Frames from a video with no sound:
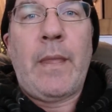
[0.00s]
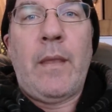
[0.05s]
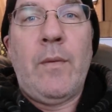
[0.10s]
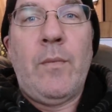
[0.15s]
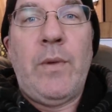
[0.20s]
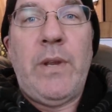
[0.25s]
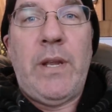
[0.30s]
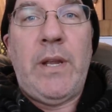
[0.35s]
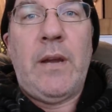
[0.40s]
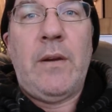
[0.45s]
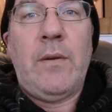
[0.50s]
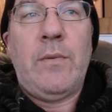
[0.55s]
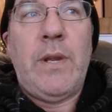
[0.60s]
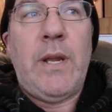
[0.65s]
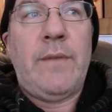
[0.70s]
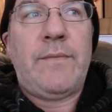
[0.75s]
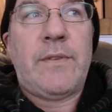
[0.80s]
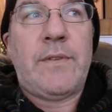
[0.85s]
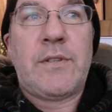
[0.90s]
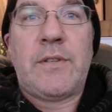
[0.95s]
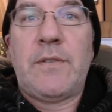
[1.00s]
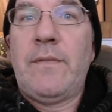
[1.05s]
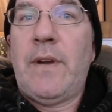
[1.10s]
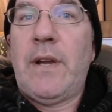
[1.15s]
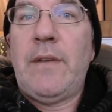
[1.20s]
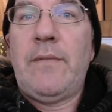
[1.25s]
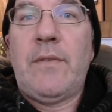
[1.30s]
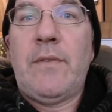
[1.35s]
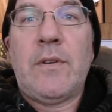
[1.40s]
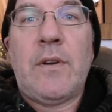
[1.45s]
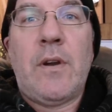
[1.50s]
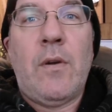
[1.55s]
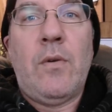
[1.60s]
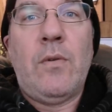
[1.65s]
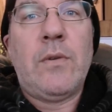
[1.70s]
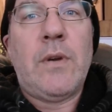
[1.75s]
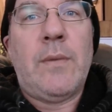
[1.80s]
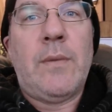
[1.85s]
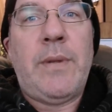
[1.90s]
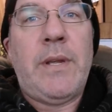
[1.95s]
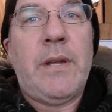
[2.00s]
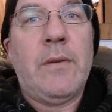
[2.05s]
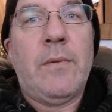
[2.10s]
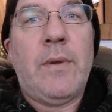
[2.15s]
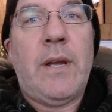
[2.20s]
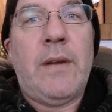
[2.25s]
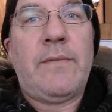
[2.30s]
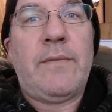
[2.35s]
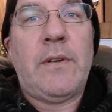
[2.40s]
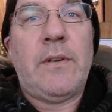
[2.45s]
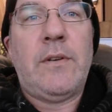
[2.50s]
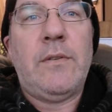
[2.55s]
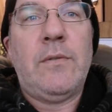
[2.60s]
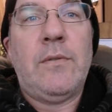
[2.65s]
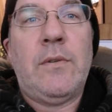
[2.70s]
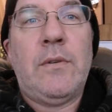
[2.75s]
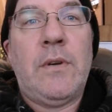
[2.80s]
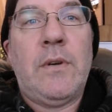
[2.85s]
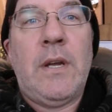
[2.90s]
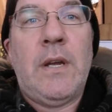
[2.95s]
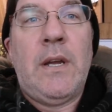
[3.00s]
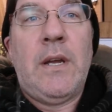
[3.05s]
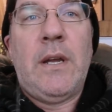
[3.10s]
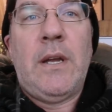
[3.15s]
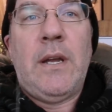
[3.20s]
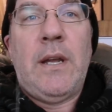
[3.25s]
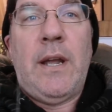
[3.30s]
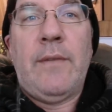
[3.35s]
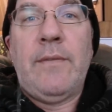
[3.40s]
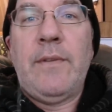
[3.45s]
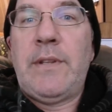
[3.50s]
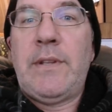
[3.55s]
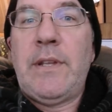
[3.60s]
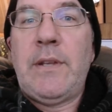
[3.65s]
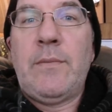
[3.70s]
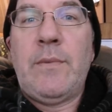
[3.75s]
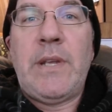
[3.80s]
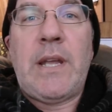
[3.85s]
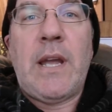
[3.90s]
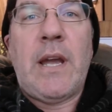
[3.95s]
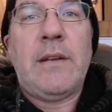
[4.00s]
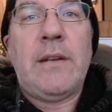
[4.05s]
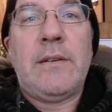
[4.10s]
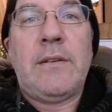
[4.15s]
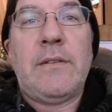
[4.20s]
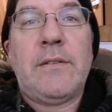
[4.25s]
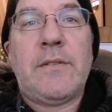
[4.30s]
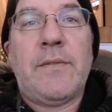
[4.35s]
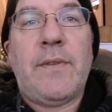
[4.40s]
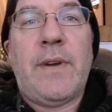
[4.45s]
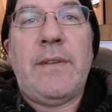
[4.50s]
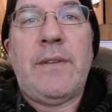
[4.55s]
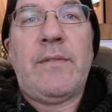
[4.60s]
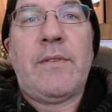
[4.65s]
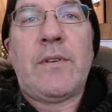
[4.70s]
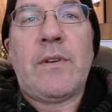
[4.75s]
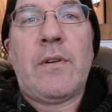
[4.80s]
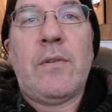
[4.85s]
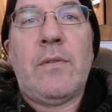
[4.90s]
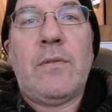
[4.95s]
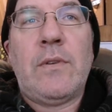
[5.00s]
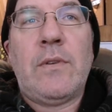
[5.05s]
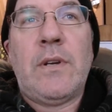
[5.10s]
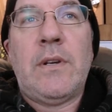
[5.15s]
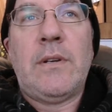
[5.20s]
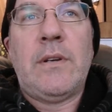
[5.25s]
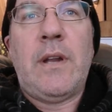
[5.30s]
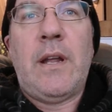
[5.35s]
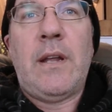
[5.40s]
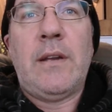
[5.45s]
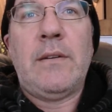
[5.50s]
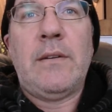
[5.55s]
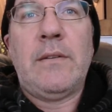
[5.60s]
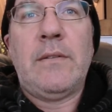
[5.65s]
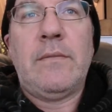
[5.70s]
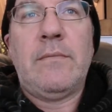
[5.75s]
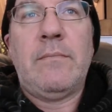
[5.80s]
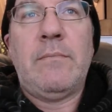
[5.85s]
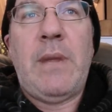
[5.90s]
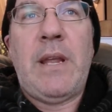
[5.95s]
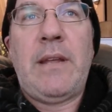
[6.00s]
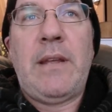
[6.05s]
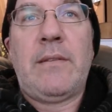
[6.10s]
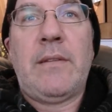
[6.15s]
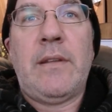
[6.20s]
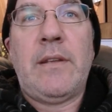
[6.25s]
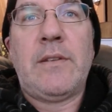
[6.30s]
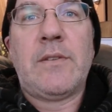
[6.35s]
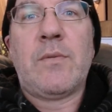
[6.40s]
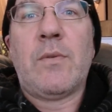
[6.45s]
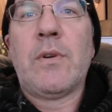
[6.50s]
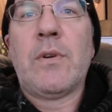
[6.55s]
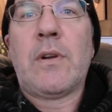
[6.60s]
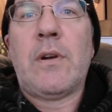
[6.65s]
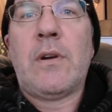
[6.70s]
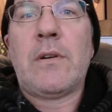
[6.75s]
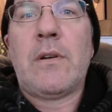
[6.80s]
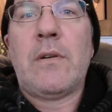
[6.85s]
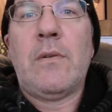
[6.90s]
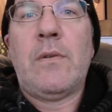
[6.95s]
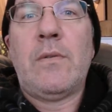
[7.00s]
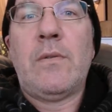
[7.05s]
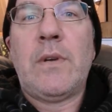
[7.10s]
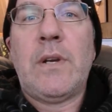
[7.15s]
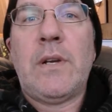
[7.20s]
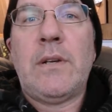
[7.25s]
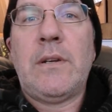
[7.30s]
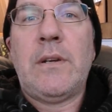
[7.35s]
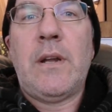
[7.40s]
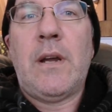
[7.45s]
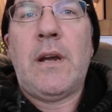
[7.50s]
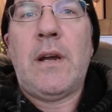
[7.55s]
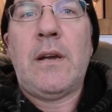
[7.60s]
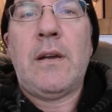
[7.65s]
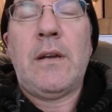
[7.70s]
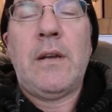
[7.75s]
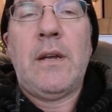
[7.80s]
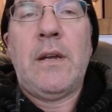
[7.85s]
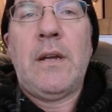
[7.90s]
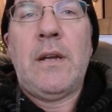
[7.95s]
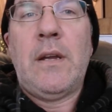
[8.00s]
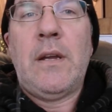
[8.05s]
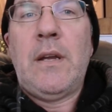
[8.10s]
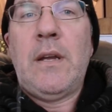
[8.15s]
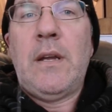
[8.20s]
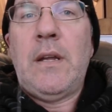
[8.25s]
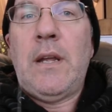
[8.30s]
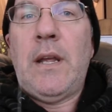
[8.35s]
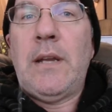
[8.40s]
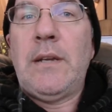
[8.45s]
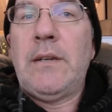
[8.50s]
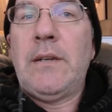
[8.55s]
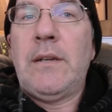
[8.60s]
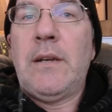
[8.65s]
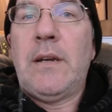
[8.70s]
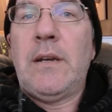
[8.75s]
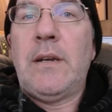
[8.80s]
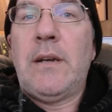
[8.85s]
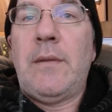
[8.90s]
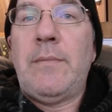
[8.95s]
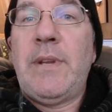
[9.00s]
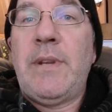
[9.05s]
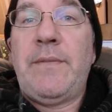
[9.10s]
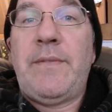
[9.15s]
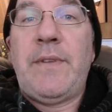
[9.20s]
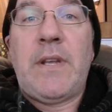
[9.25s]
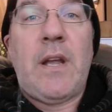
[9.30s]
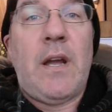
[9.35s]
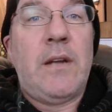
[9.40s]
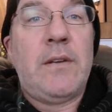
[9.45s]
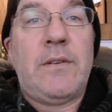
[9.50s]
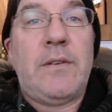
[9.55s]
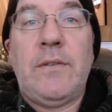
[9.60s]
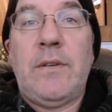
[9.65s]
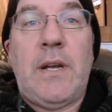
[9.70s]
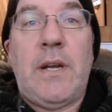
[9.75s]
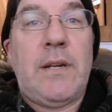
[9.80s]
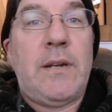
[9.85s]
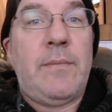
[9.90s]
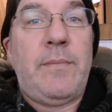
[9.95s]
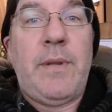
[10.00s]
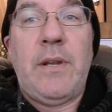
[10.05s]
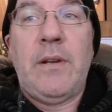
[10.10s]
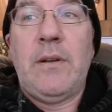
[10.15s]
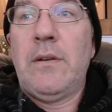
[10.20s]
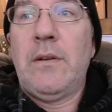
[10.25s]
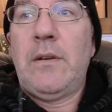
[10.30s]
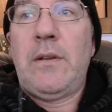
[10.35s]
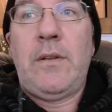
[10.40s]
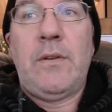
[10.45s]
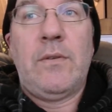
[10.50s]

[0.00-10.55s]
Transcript: We have to survive on our own up here. We have to do everything we can to survive on our own and make things work on our own. And I mean, if you can't do that up here,